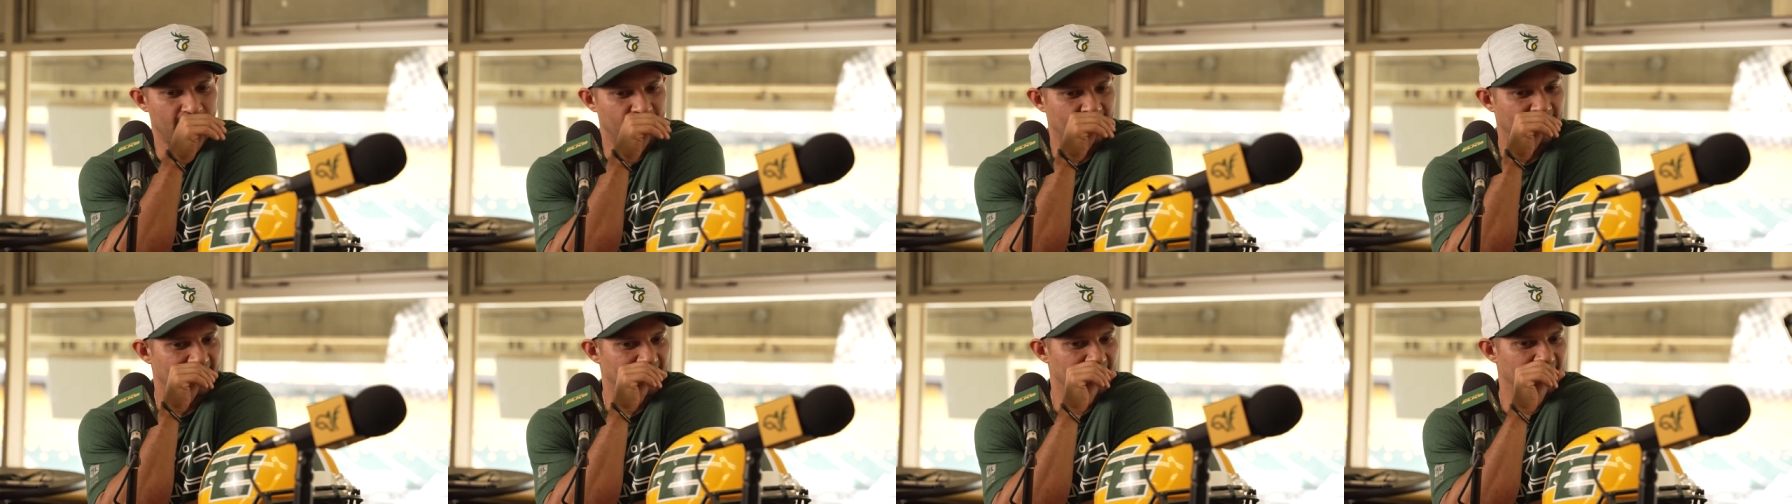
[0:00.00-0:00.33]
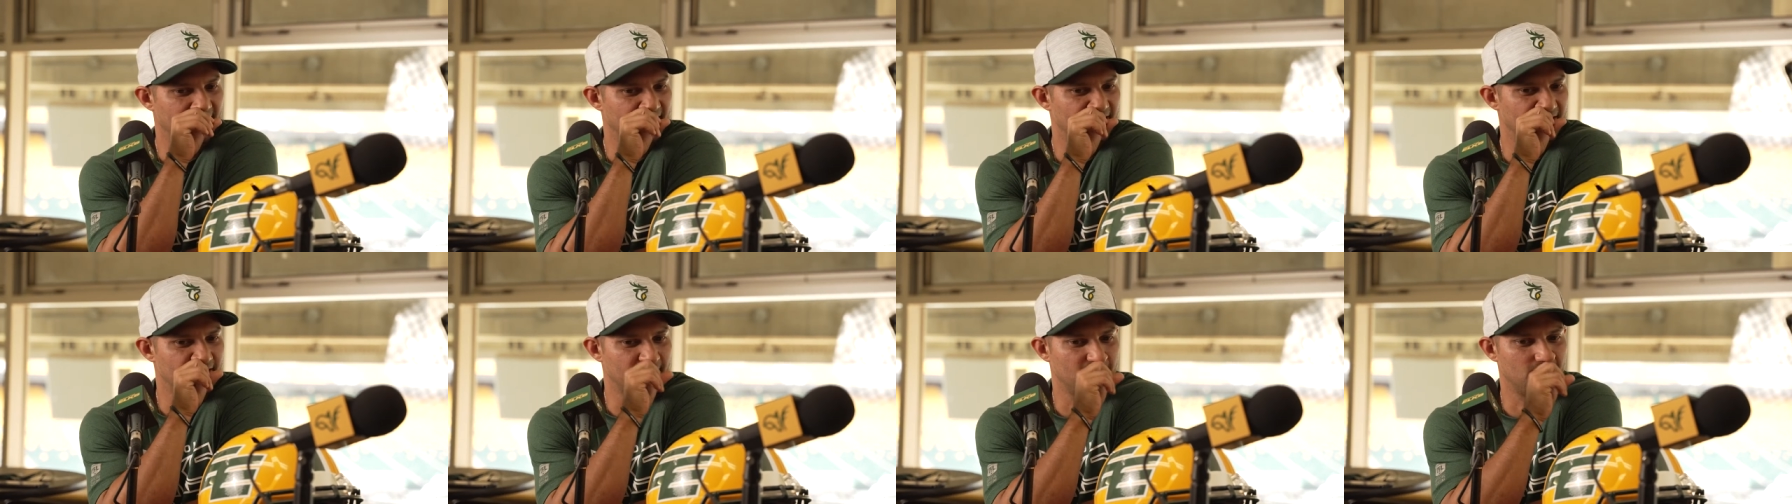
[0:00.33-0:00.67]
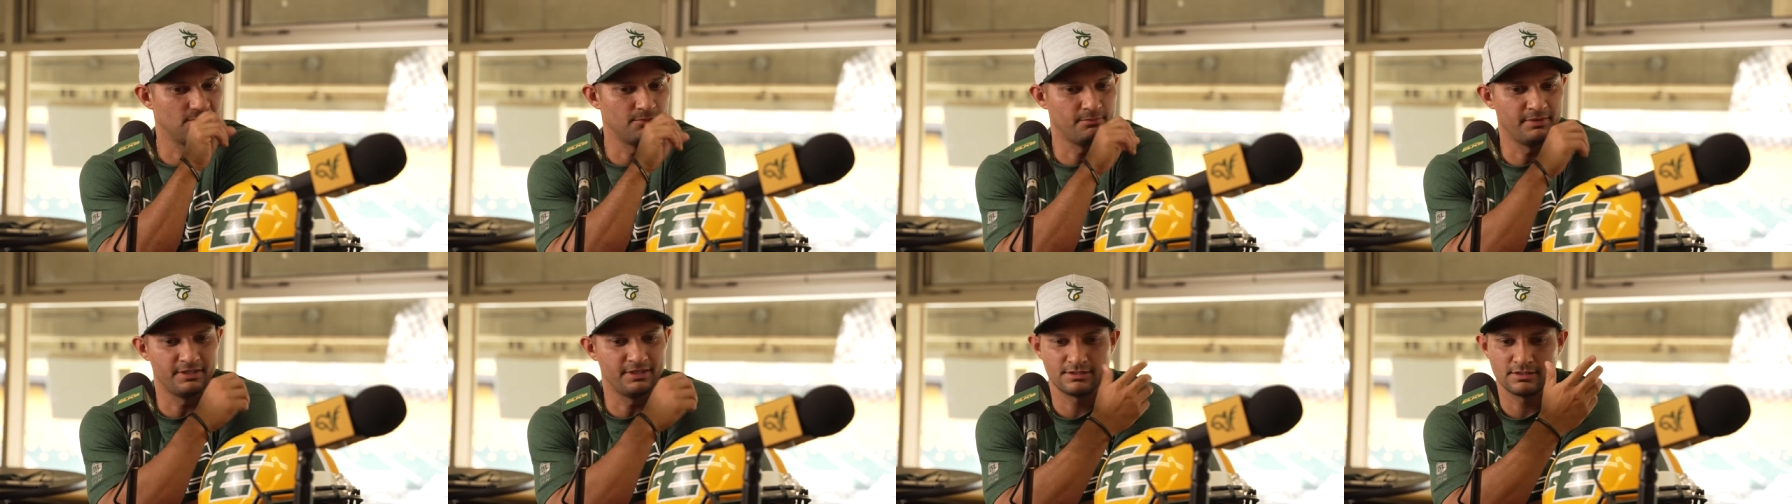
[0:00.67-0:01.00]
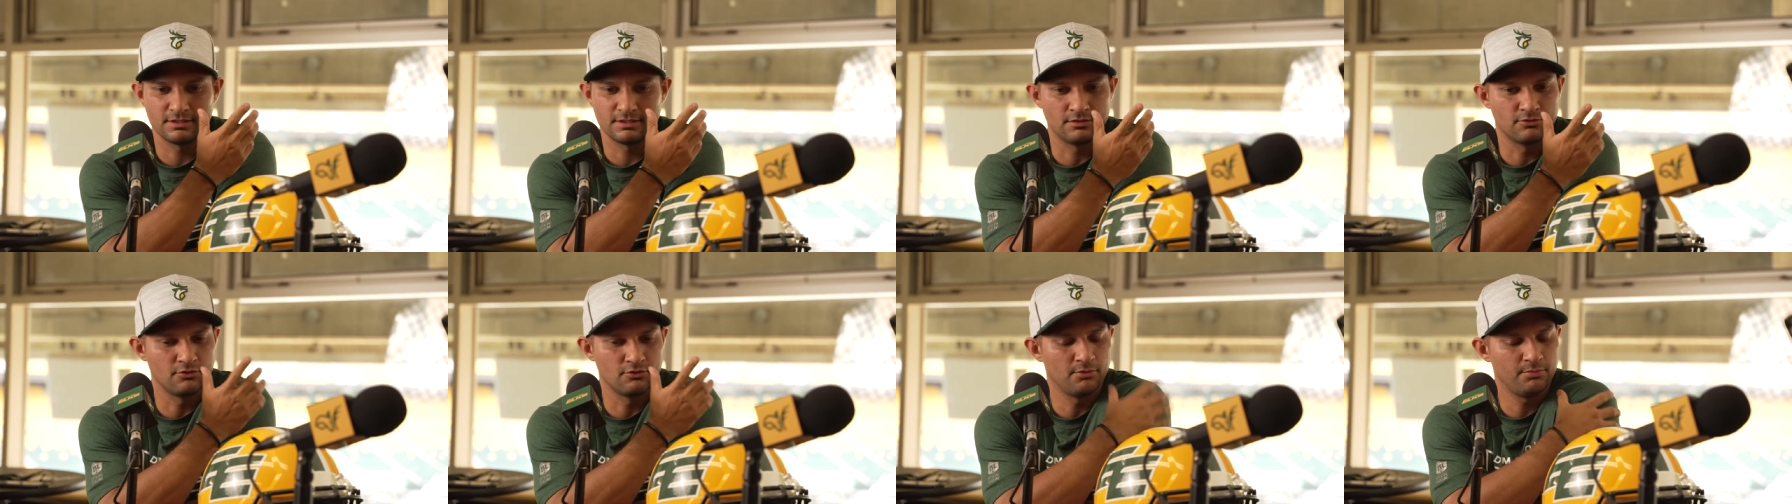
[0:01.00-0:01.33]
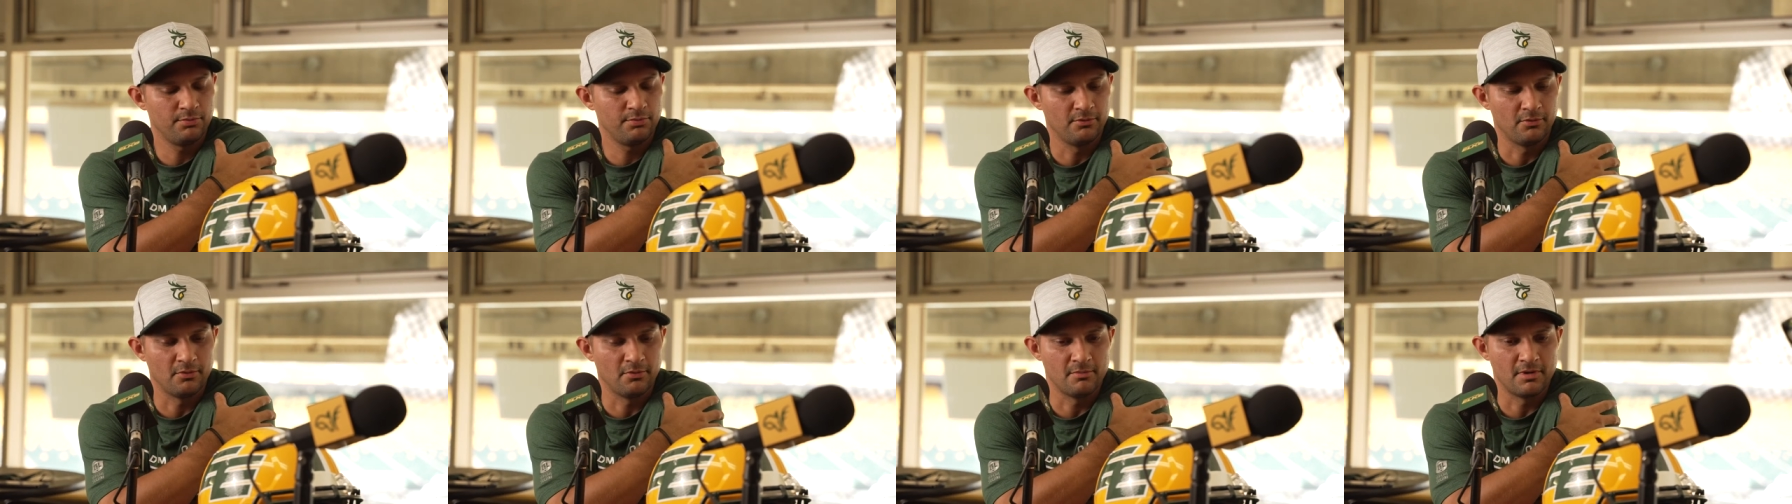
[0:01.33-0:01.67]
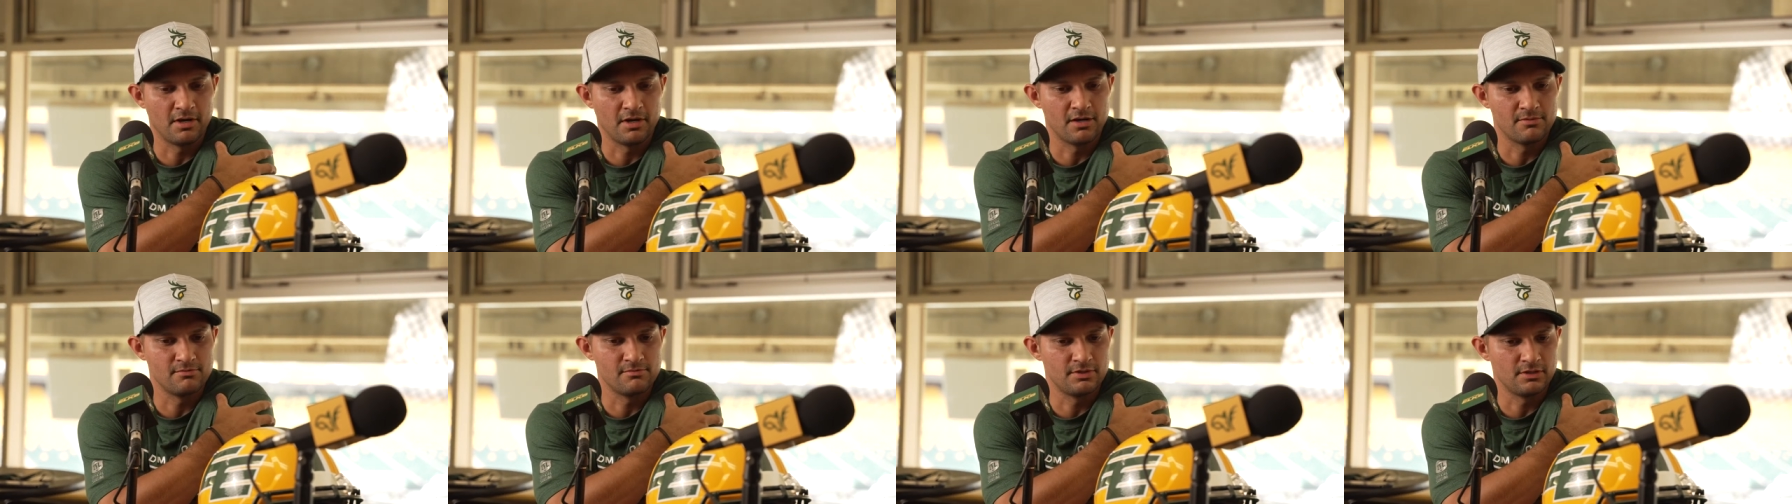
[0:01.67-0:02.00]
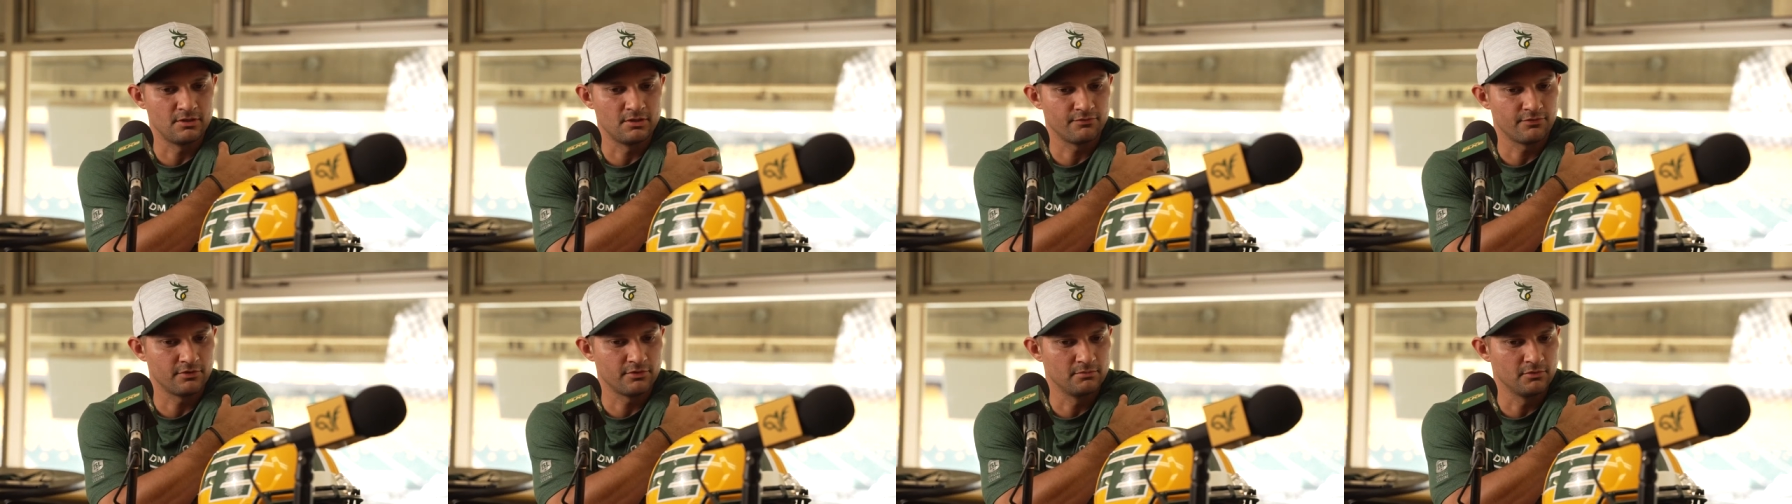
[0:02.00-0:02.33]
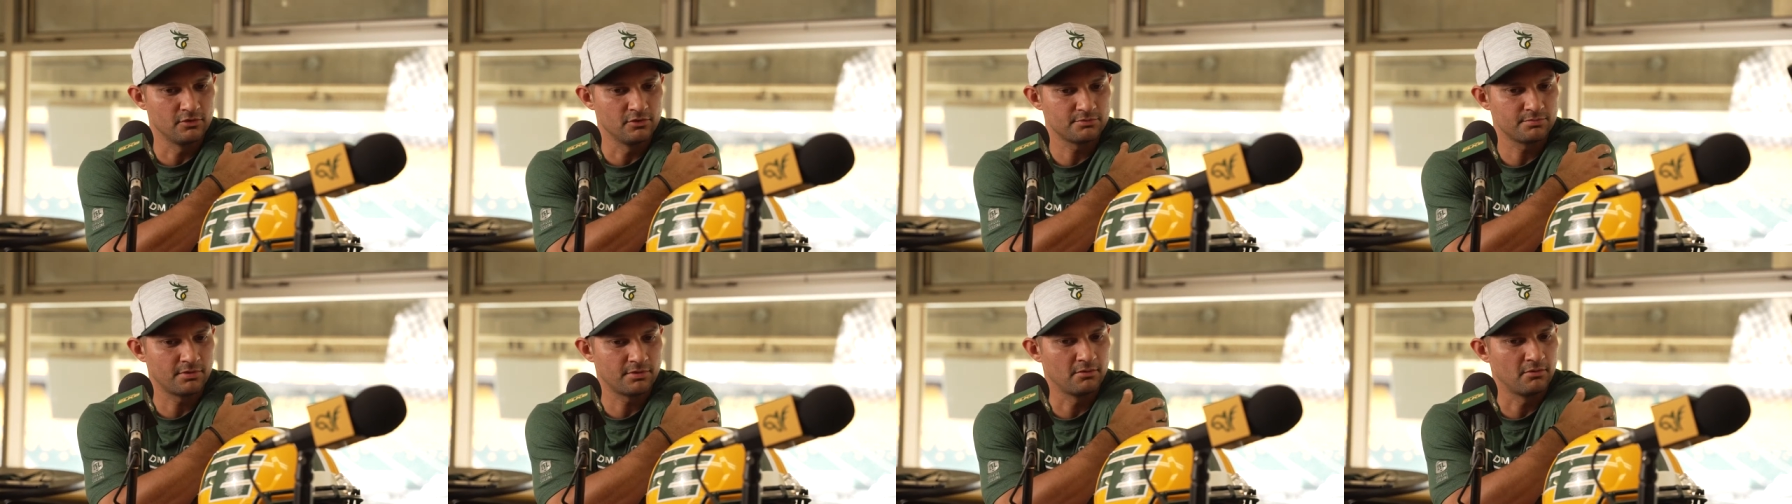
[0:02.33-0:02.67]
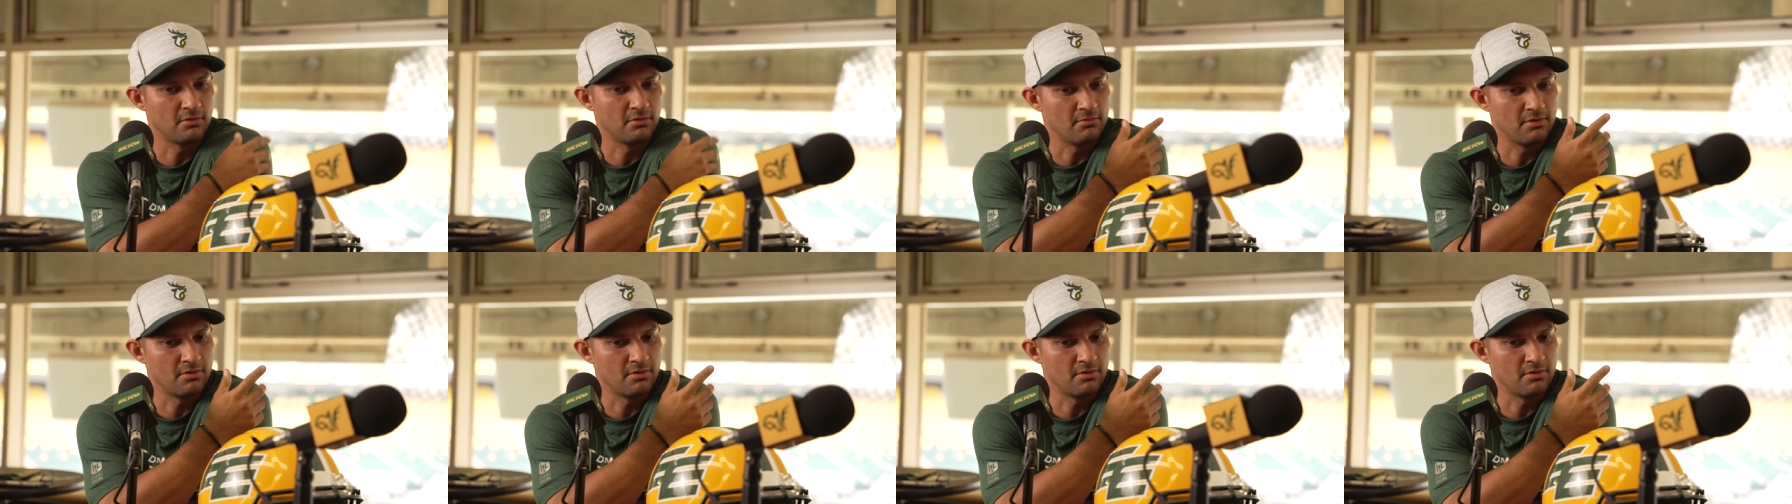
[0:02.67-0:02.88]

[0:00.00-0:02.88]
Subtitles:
and then, you know, basically grew up with my mom, you know, for the most part, my